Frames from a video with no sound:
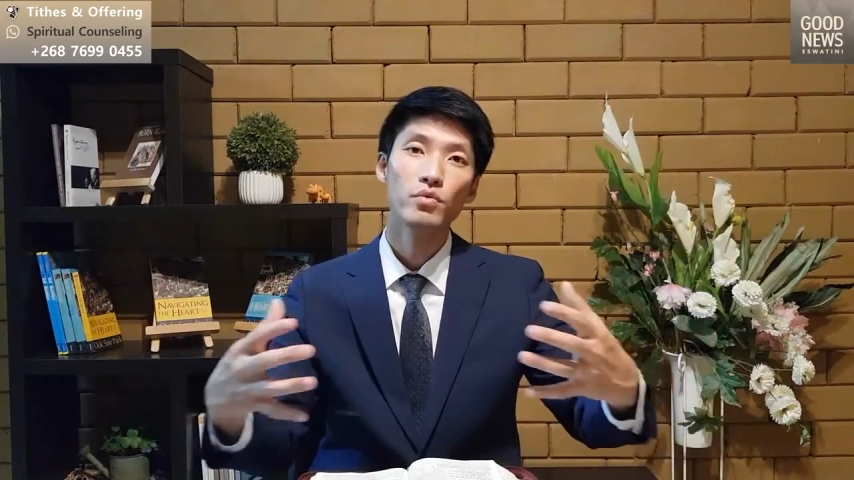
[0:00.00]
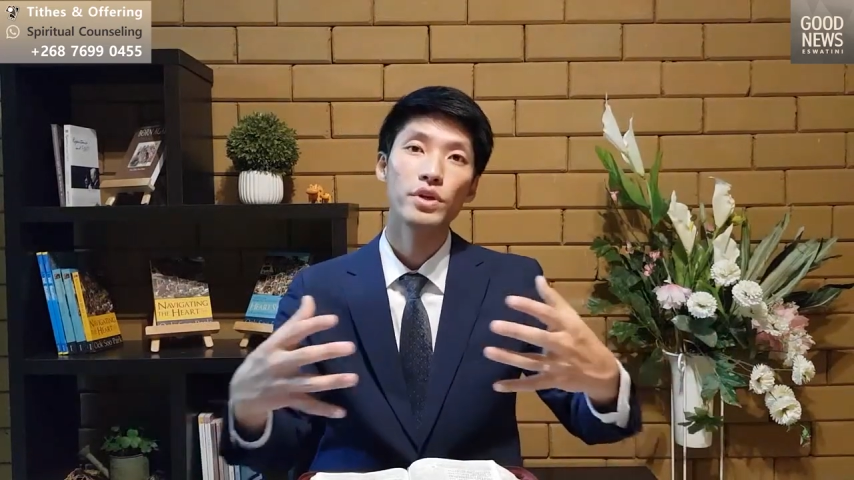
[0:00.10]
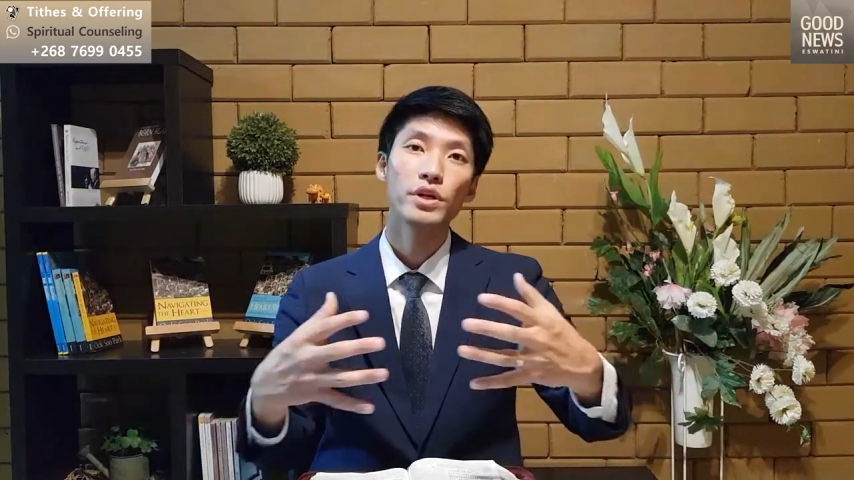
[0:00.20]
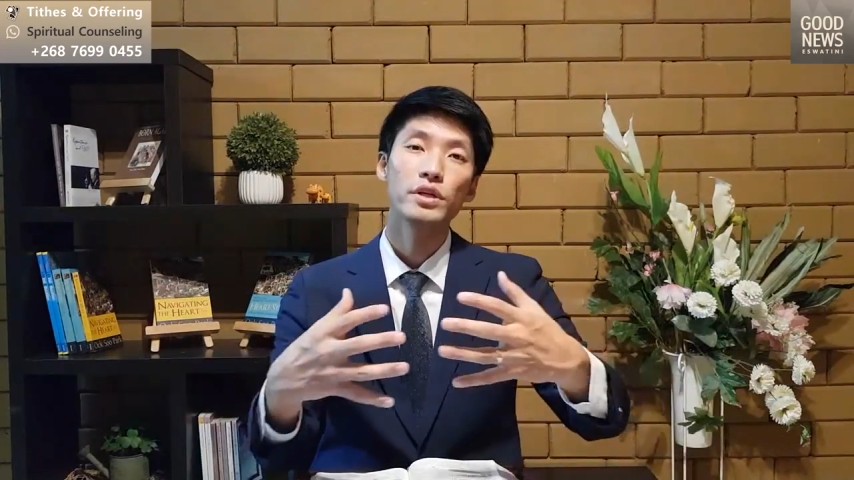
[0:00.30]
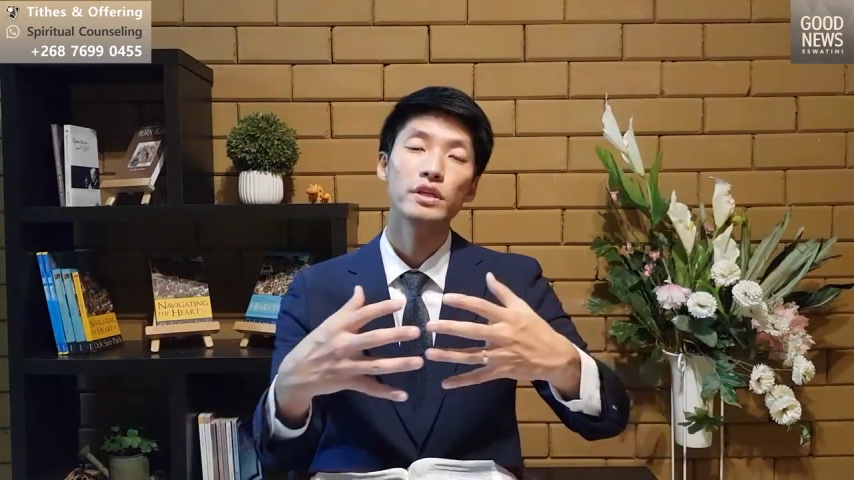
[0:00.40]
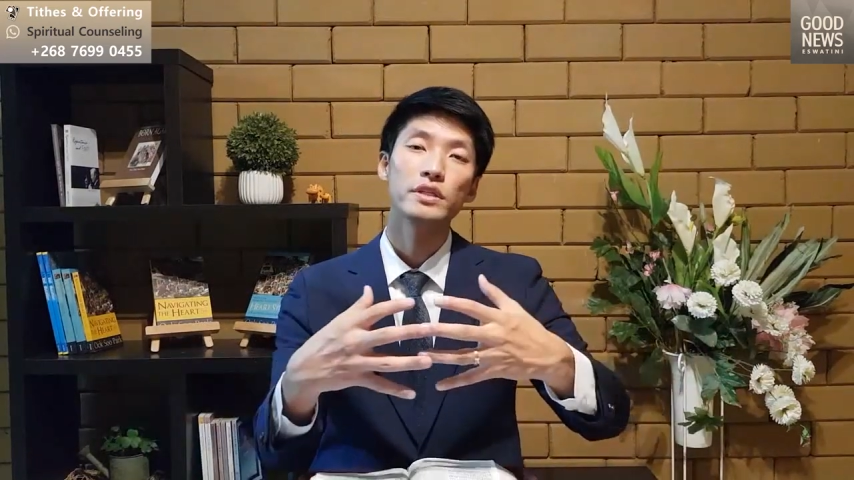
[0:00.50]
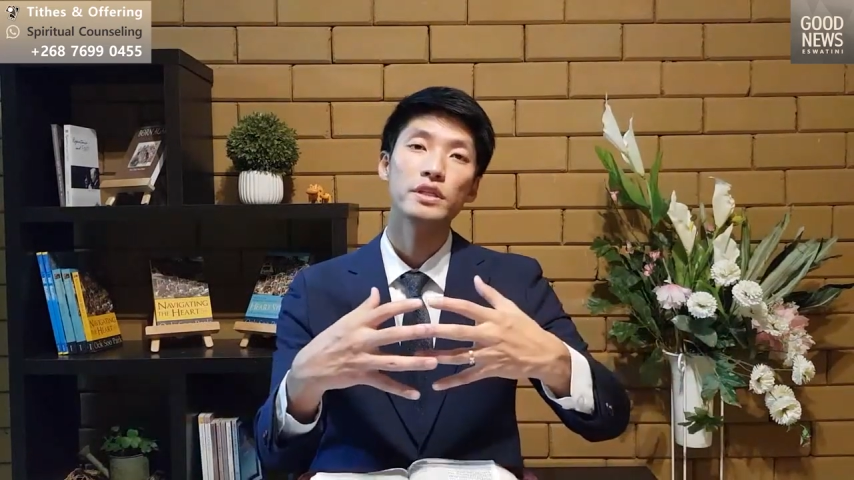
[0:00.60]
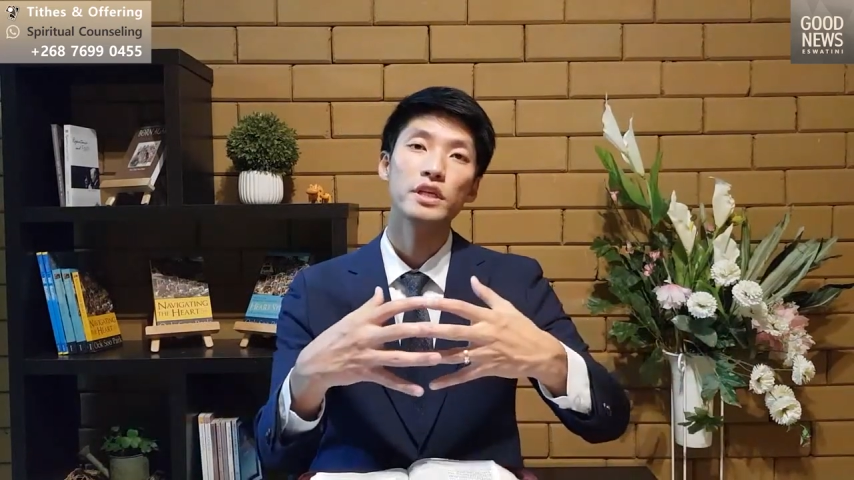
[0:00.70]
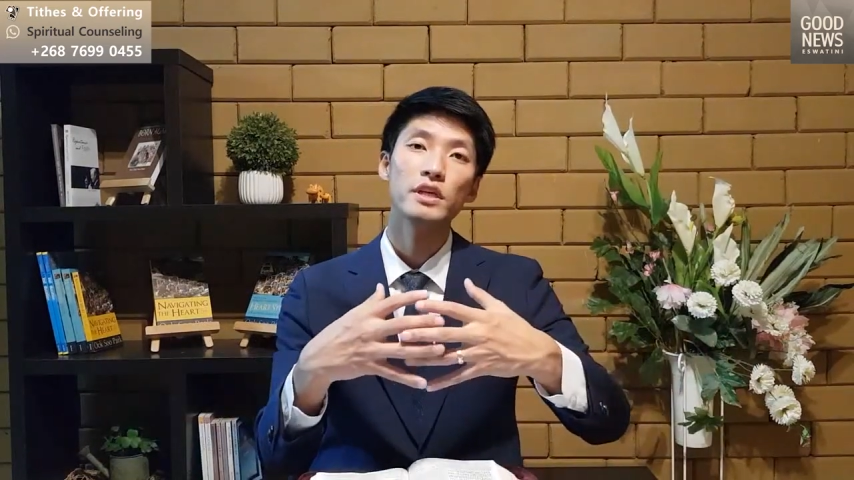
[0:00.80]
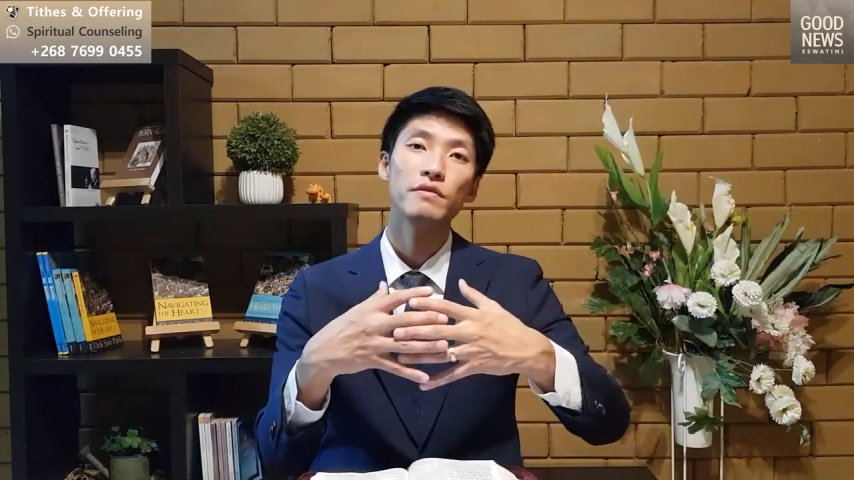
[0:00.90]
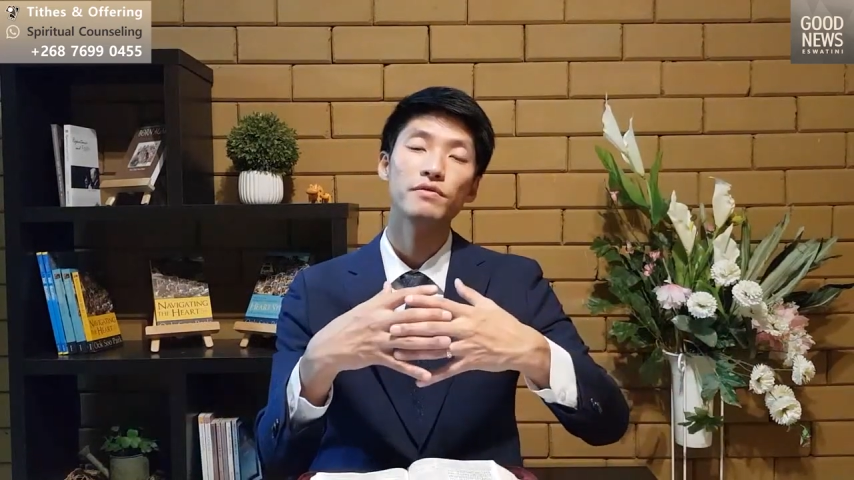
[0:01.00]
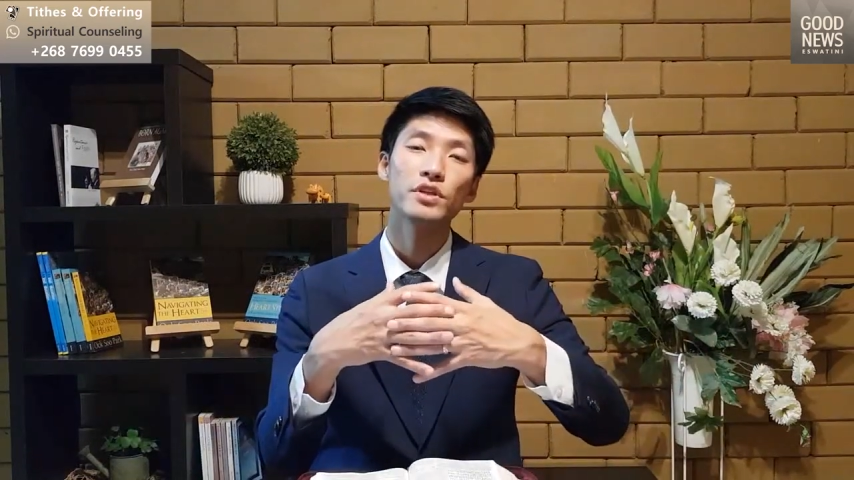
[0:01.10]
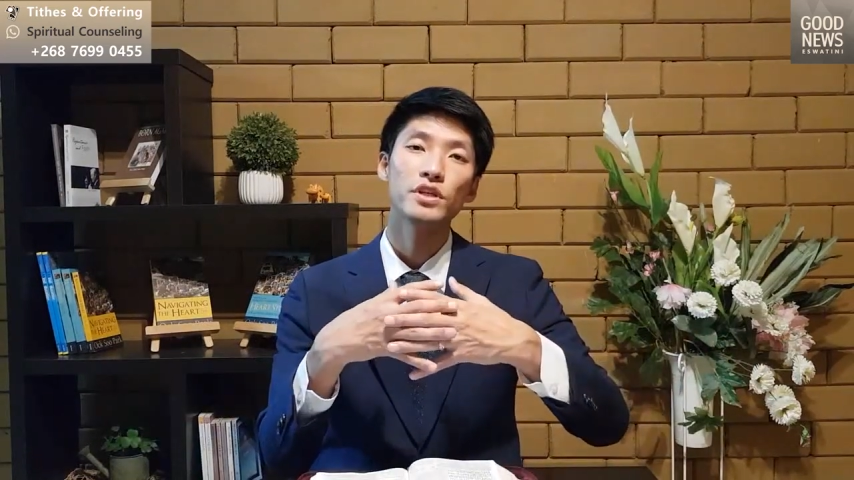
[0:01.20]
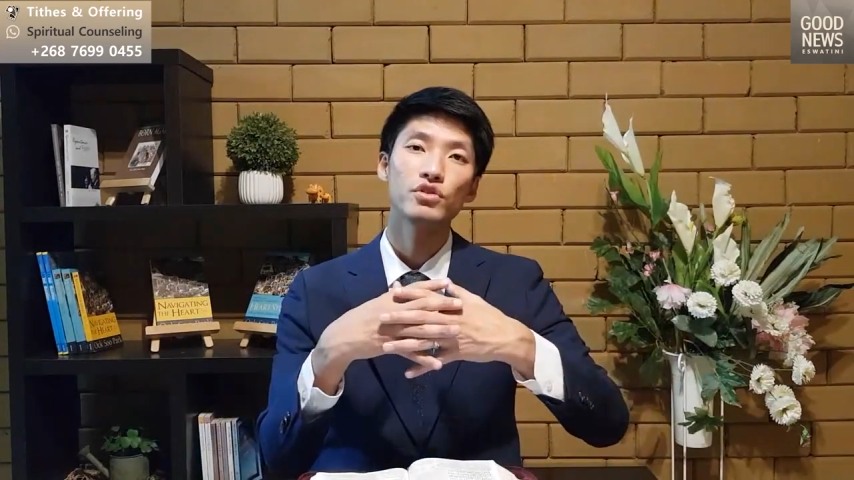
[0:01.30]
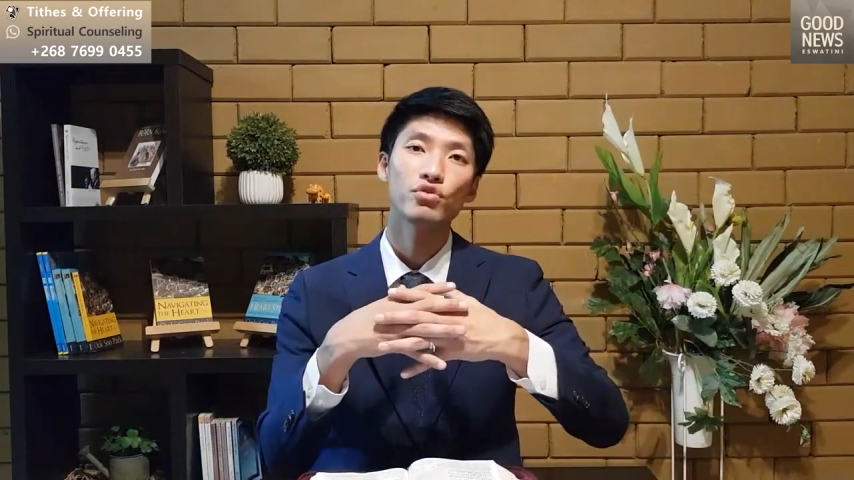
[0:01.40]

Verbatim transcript: will receive this